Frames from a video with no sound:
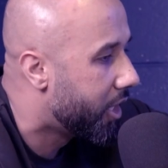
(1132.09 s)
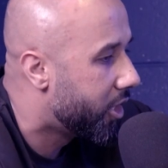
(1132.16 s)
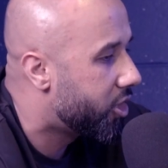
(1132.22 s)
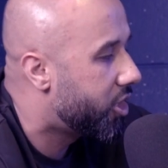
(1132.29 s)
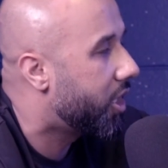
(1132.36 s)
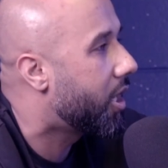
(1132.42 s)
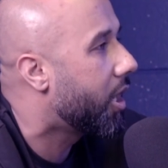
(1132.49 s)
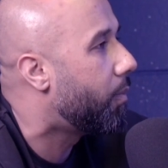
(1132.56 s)
She
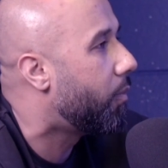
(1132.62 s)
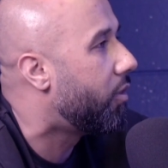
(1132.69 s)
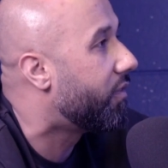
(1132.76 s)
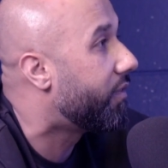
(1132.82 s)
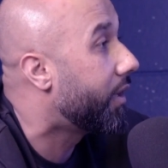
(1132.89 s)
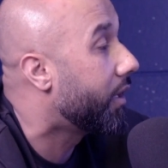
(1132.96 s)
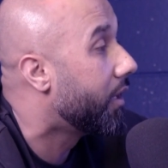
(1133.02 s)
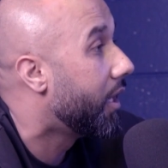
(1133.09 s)
come
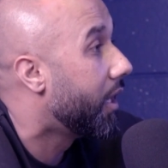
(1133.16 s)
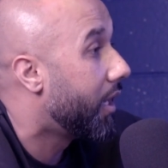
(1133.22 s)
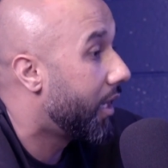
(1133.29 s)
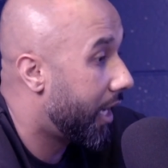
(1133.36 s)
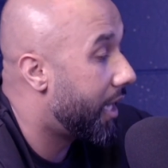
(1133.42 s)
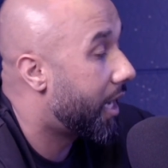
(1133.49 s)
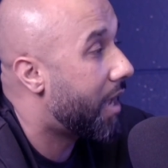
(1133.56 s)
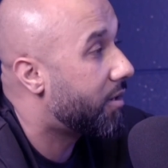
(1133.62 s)
over
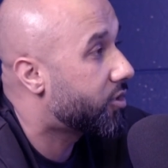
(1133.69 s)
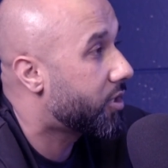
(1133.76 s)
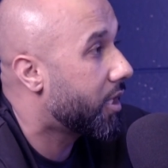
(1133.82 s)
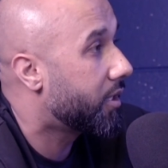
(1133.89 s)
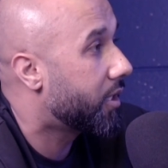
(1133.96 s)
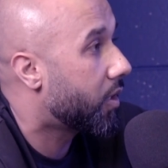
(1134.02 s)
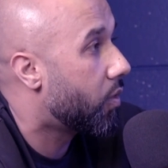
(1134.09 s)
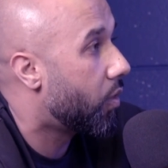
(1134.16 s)
and outside
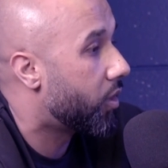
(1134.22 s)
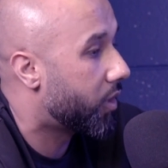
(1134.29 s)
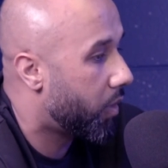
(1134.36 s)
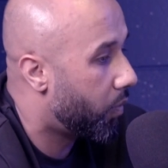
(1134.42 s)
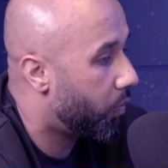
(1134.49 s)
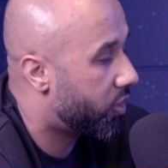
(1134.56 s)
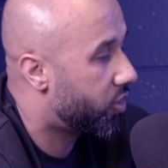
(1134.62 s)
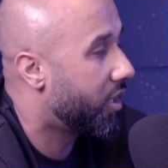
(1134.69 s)
the court.
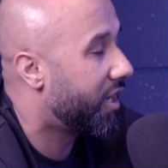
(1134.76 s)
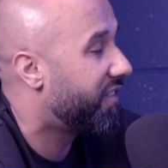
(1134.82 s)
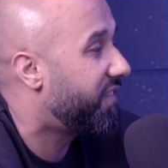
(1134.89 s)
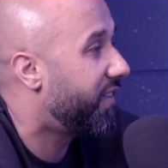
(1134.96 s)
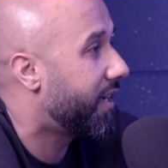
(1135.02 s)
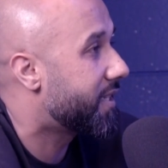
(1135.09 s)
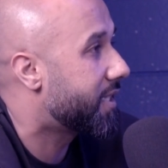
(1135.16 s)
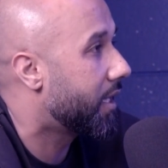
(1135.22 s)
We try to
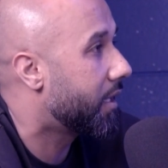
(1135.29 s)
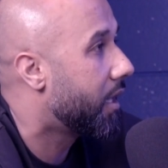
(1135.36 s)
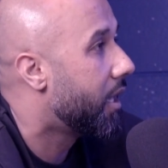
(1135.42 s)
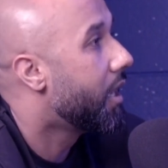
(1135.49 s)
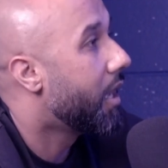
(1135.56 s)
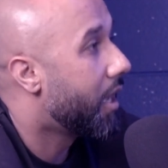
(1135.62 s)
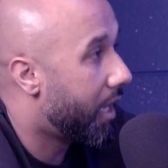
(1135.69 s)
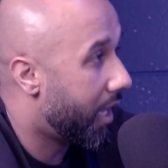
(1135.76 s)
fix it,
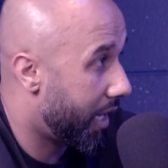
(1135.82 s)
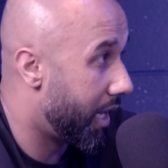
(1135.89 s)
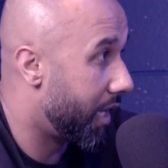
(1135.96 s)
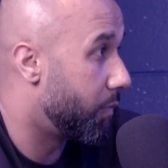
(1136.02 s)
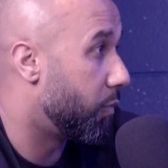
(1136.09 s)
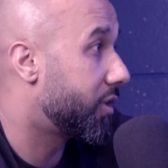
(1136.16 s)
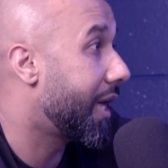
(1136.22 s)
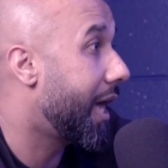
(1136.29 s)
and
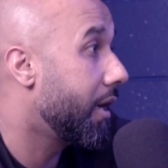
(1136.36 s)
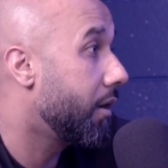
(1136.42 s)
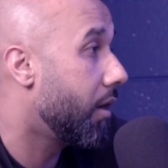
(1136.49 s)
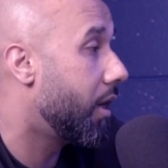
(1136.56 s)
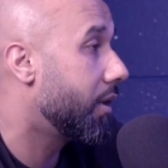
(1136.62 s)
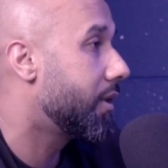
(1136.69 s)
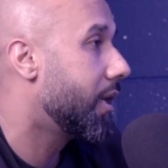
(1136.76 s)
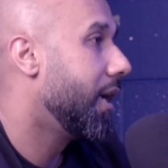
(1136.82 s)
thank
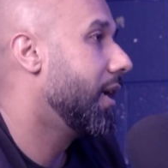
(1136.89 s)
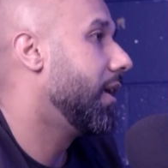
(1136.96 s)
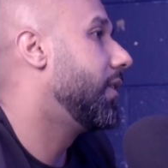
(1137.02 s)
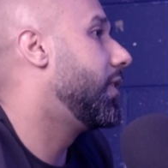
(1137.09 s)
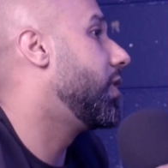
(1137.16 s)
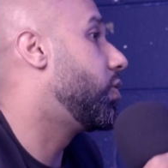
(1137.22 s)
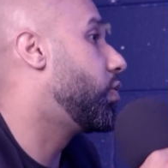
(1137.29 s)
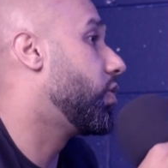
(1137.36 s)
God
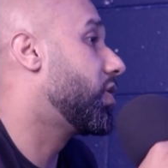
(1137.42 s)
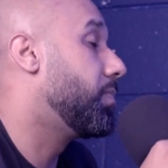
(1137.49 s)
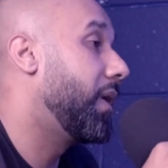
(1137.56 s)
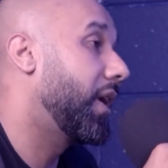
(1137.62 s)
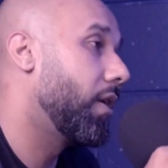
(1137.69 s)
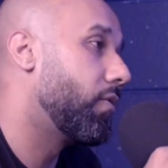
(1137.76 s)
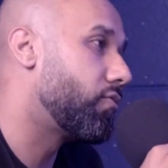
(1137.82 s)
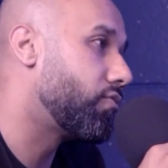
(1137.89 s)
the judge make
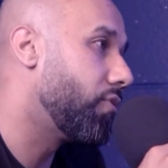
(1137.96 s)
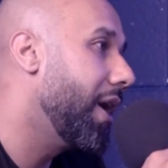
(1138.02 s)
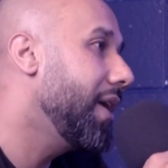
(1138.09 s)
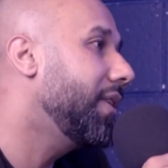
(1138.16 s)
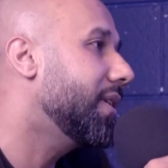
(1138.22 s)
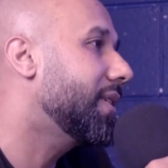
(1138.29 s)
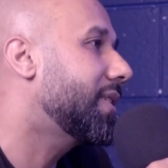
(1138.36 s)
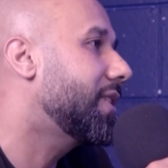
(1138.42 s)
a right
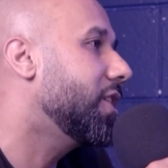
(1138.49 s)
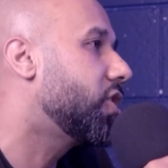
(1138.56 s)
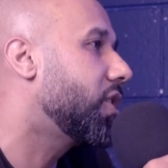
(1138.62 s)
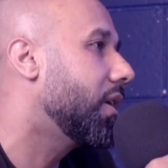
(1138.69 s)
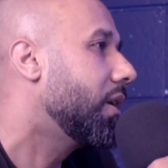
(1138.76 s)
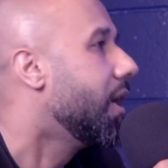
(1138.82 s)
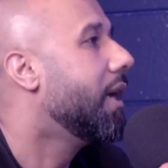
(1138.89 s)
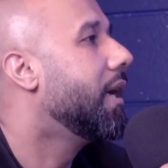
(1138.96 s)

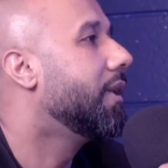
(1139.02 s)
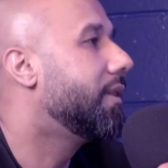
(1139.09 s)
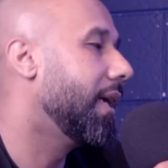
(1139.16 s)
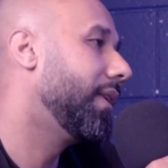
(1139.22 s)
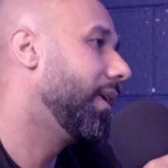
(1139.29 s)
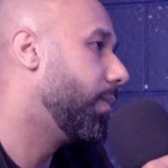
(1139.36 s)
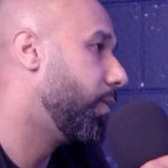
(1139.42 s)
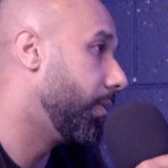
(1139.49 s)
decision. They
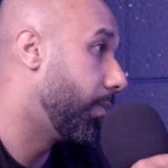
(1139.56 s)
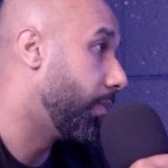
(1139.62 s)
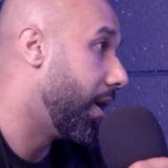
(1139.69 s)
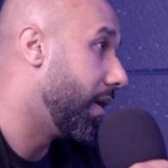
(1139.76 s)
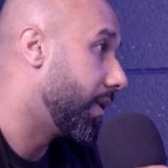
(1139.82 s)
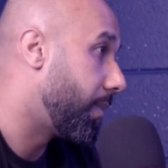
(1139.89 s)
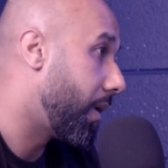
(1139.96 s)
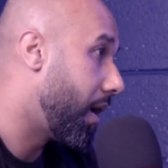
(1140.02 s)
didn't put me
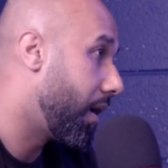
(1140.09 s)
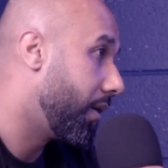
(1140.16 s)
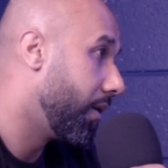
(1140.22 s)
behind the bar.